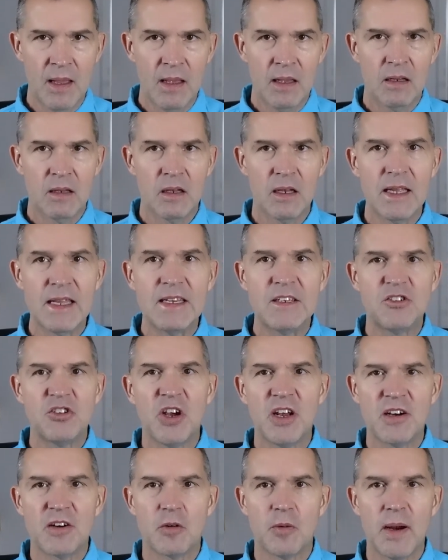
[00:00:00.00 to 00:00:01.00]
lead
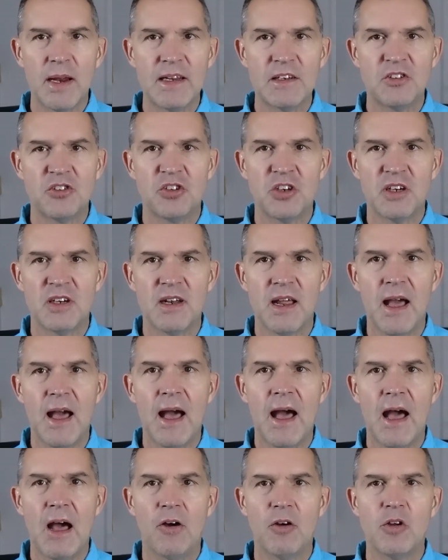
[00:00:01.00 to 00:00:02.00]
generation,
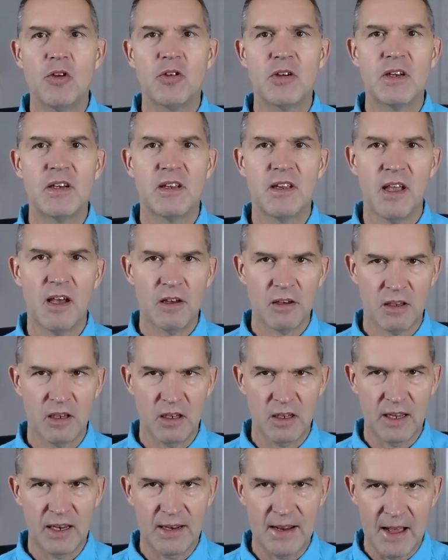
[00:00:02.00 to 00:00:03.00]
how you can
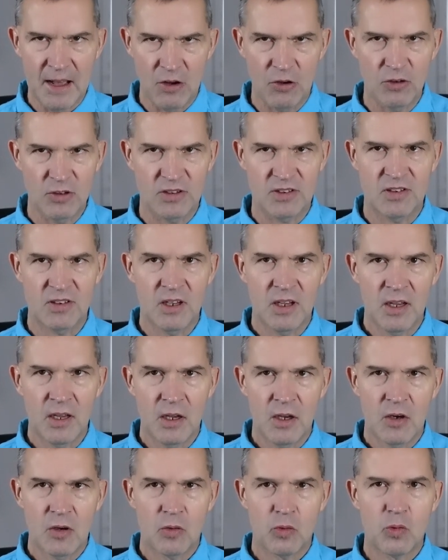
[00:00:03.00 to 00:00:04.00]
calculate out
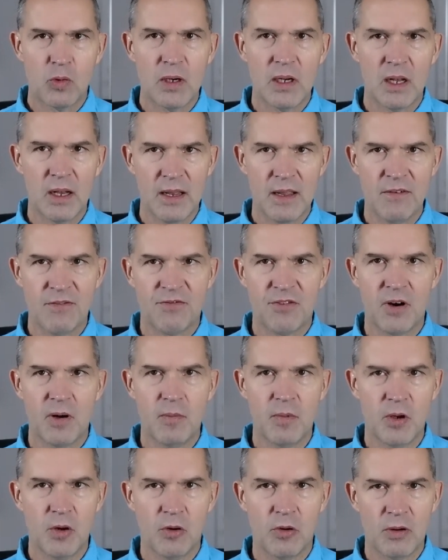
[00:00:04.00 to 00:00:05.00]
really
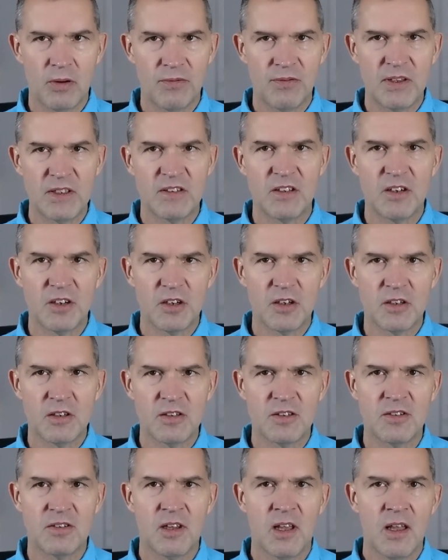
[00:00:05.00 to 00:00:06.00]
from your
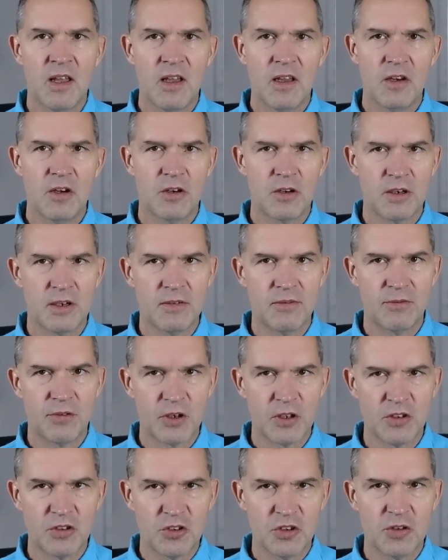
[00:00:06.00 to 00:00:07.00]
visitors, your
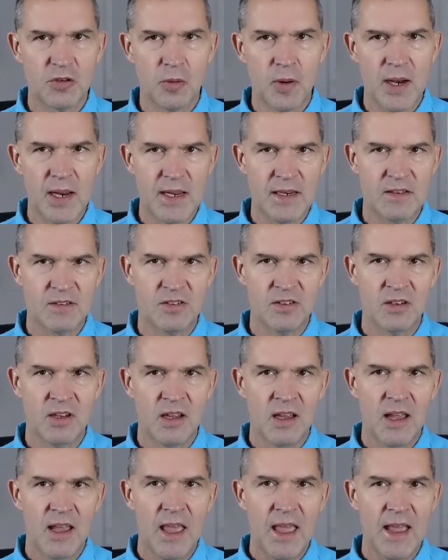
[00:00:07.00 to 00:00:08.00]
conversion rate,
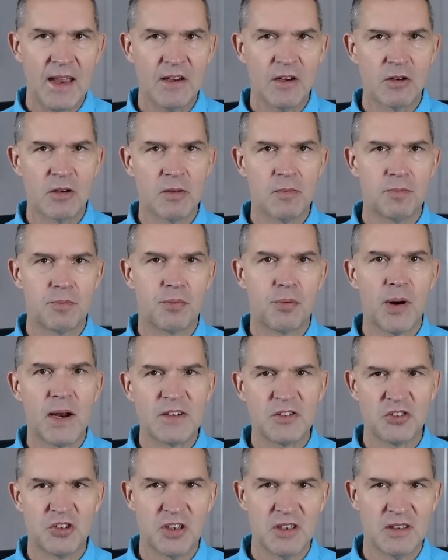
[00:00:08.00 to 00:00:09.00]
and your
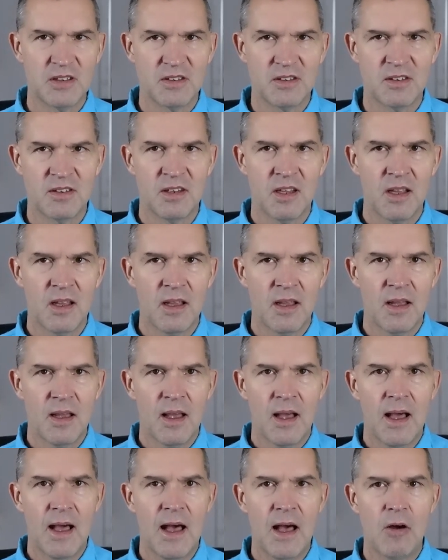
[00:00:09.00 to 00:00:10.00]
impressions,
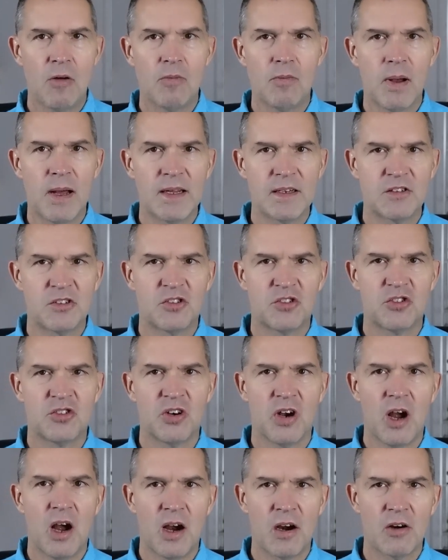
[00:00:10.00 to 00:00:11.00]
how
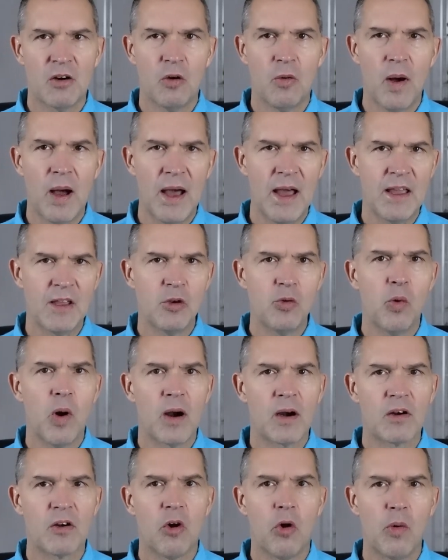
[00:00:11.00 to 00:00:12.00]
much ROI you
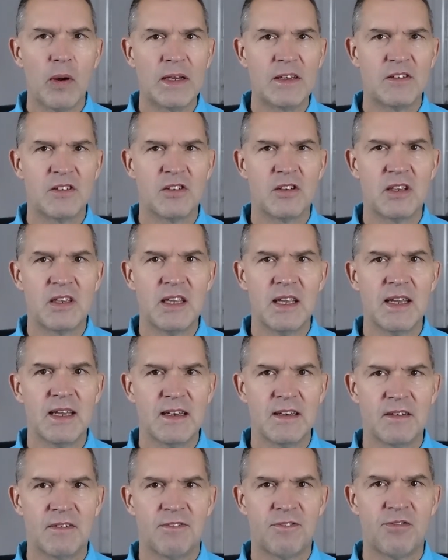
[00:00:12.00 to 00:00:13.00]
are going to
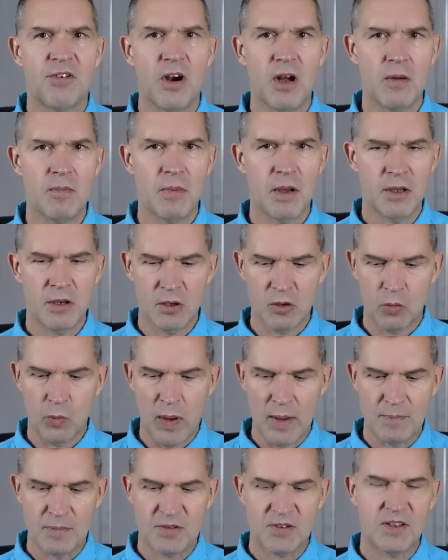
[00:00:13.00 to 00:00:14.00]
get from your
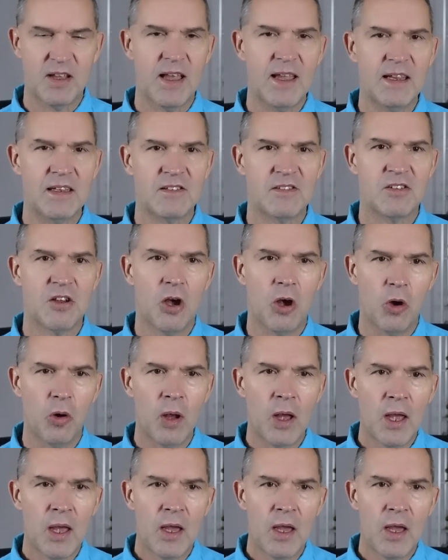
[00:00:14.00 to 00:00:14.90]
website. So